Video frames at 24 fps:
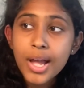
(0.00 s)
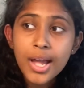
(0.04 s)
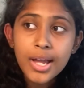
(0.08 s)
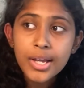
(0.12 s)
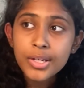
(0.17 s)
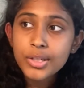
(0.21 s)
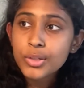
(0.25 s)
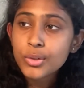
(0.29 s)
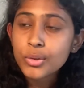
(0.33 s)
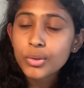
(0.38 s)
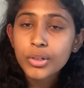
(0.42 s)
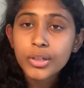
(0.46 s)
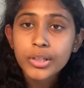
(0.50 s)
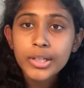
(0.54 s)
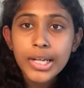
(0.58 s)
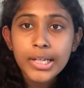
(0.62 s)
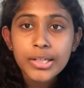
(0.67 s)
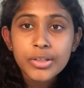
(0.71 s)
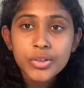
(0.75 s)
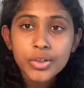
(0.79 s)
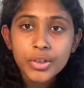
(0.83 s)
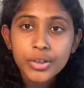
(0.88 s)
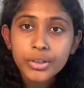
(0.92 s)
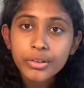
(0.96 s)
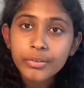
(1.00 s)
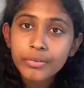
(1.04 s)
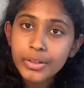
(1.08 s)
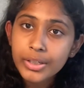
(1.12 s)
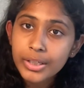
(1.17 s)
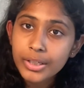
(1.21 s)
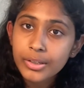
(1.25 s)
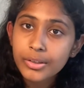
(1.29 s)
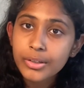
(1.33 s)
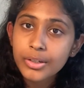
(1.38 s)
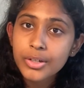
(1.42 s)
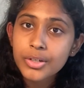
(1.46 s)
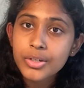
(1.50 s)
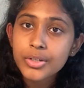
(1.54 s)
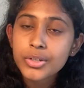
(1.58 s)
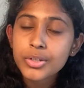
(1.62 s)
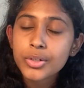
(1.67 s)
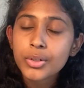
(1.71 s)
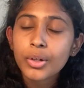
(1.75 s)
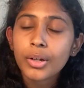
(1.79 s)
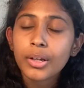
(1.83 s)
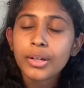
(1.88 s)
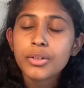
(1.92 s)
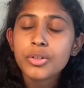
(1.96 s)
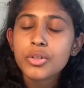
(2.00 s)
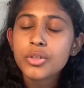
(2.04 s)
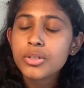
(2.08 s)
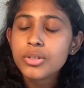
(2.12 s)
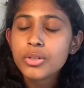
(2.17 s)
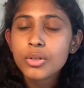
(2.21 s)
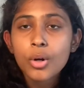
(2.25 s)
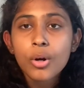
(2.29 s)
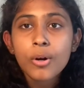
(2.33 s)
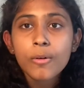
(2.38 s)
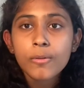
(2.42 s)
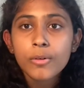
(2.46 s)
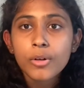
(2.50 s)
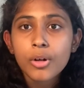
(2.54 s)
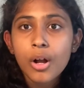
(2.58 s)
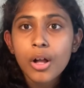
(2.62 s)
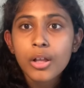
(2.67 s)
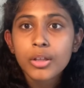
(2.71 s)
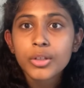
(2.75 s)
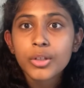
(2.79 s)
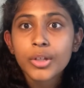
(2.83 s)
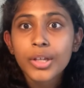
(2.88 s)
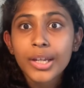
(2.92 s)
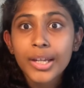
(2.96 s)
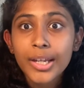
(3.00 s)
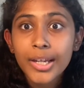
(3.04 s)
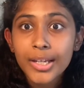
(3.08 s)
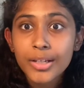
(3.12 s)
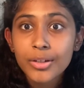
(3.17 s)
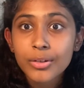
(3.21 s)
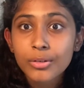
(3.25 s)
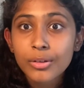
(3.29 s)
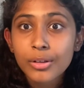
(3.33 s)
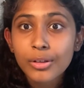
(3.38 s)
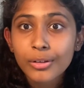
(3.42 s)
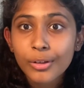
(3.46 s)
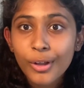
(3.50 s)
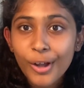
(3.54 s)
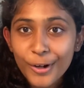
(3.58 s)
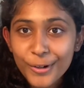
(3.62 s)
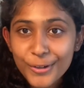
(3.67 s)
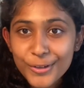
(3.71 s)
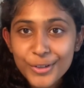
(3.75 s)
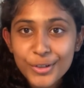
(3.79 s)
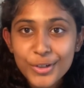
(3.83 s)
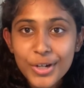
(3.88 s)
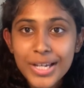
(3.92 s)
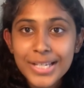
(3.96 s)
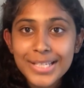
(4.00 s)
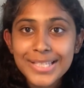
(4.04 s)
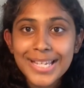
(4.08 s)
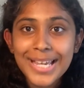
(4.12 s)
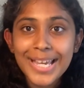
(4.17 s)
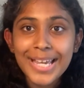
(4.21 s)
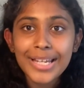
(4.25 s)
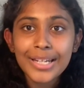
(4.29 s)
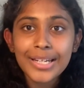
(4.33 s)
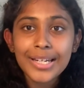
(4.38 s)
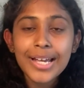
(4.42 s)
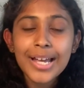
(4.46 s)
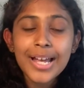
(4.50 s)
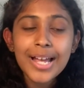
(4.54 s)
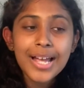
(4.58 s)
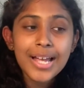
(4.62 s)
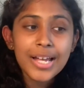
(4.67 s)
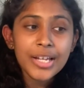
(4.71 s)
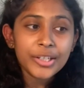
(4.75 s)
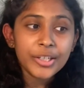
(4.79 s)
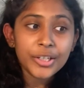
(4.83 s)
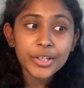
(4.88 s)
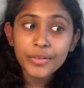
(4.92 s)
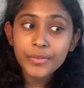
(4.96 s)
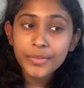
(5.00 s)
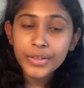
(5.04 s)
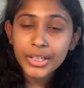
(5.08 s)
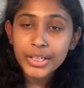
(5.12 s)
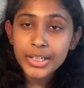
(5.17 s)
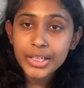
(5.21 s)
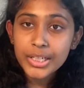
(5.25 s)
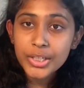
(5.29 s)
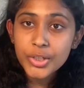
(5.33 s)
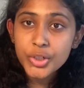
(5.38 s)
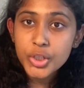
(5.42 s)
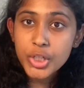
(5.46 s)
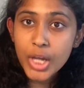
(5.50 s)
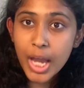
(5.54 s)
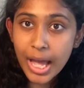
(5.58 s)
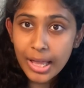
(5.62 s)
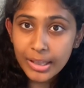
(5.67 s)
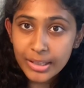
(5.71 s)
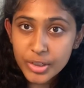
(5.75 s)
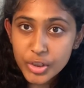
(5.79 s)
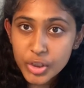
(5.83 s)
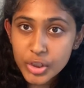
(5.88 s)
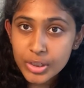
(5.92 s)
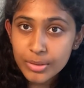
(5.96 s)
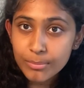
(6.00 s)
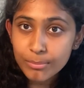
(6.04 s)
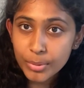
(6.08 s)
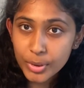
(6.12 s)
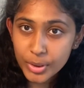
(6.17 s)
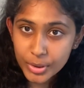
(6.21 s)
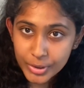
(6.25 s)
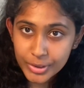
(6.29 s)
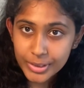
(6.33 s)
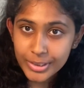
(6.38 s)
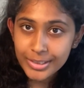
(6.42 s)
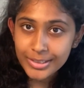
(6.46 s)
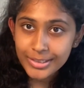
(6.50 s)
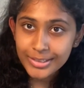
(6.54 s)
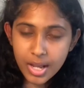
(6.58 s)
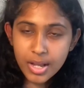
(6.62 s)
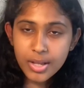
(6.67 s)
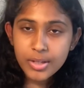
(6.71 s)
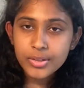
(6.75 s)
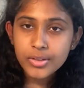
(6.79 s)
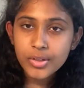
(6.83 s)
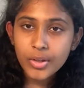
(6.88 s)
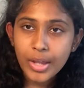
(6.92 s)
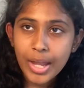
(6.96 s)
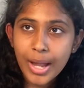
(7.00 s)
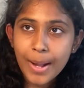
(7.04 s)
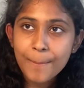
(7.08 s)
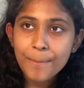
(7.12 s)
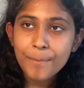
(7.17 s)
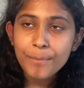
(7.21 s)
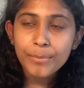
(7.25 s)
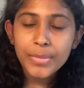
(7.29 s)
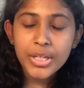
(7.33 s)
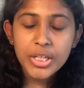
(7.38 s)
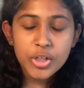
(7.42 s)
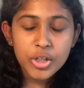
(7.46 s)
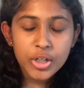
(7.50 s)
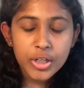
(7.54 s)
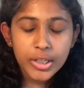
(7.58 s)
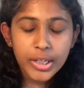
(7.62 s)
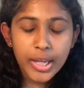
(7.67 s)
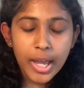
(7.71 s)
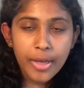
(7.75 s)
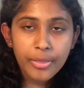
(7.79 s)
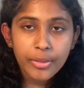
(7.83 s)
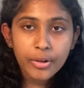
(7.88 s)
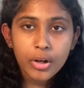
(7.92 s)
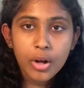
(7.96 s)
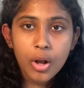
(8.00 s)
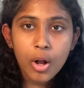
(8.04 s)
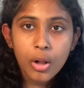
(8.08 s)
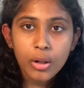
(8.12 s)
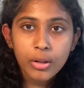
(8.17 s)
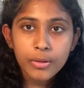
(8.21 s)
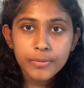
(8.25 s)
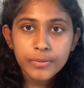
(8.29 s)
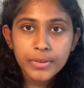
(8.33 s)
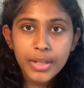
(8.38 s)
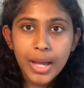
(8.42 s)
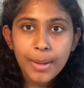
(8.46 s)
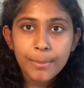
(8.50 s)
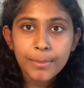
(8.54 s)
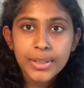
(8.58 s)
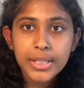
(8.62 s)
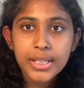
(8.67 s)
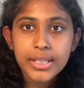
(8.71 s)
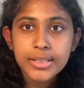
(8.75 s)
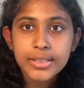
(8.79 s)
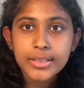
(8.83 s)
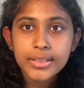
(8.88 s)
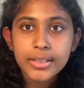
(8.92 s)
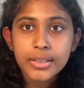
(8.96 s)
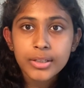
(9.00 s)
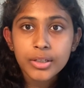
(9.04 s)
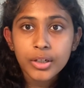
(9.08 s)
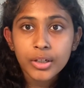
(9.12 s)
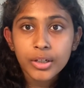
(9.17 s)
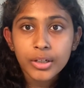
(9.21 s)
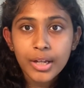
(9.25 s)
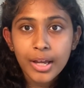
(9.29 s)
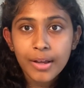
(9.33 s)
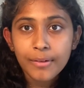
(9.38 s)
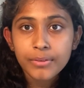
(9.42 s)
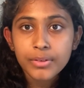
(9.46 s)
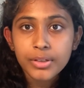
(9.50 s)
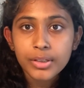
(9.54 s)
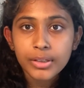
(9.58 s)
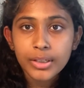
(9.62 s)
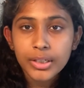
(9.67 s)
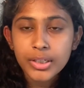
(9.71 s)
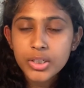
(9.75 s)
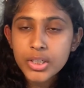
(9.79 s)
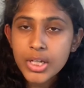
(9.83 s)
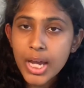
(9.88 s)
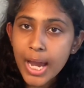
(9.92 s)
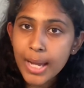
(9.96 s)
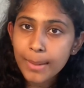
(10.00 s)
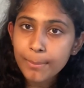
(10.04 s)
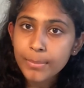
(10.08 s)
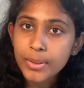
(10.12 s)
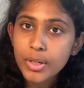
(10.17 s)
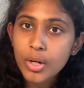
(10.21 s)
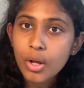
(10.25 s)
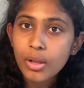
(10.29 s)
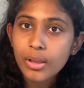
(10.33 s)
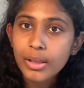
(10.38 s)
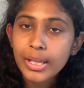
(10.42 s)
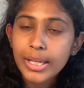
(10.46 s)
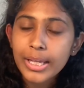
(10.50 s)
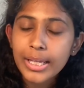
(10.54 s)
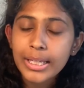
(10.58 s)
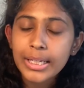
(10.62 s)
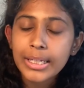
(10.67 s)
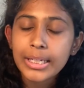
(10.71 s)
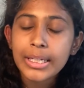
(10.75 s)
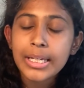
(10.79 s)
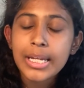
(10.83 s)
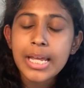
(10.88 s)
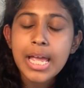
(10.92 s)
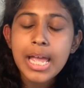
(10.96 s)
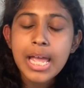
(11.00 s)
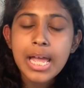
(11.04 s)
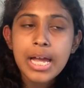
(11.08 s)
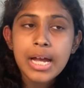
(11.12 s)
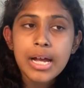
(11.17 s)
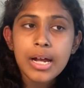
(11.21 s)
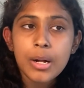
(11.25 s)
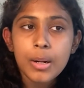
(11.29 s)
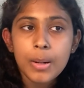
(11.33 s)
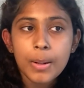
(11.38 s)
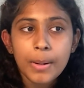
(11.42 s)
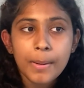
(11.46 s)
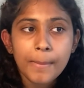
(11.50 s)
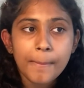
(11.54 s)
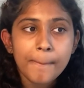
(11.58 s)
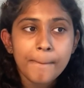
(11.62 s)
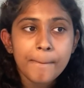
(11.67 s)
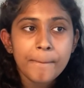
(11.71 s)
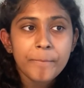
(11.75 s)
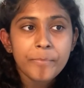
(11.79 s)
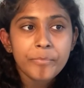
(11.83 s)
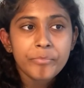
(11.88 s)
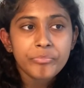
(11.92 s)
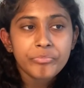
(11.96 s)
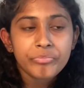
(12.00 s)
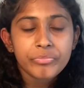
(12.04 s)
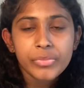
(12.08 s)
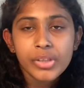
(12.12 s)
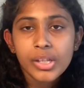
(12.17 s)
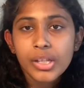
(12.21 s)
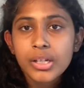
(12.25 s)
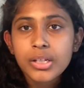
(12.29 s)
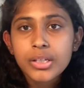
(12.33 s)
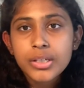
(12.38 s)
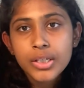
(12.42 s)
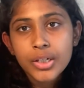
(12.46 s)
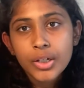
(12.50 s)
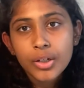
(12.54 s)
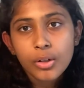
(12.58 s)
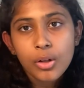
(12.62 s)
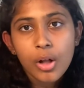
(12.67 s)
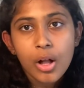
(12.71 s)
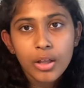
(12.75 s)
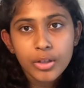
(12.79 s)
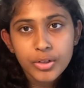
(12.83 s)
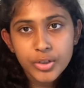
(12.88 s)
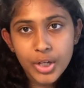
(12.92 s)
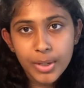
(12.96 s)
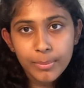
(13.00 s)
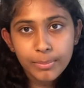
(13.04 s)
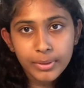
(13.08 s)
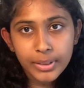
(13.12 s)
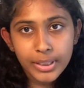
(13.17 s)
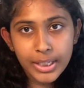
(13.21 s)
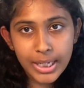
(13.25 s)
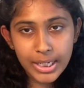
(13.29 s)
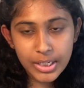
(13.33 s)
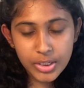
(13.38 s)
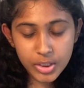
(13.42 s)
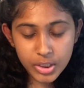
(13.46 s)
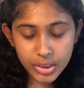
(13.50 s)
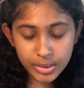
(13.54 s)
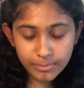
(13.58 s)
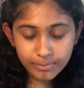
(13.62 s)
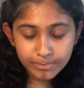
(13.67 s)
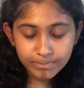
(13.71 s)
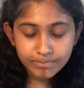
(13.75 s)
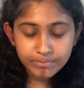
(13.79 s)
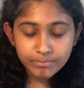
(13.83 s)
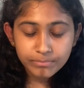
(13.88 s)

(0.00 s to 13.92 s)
do good extracurriculars, you're just overall, you can handle a lot of stress, and you're a very challenging person. So yeah, make sure you gather all of that, because you're gonna have to like type it all in to your college application.